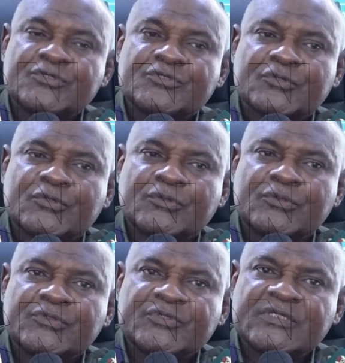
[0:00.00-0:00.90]
So
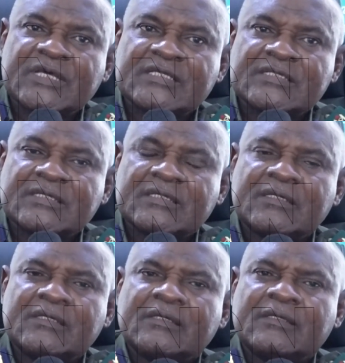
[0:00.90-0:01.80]
you see that
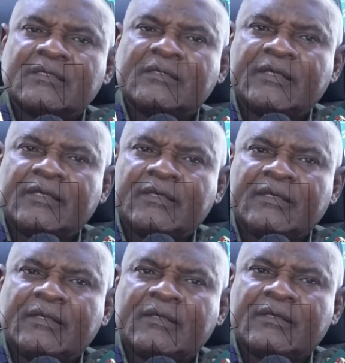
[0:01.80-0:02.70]
the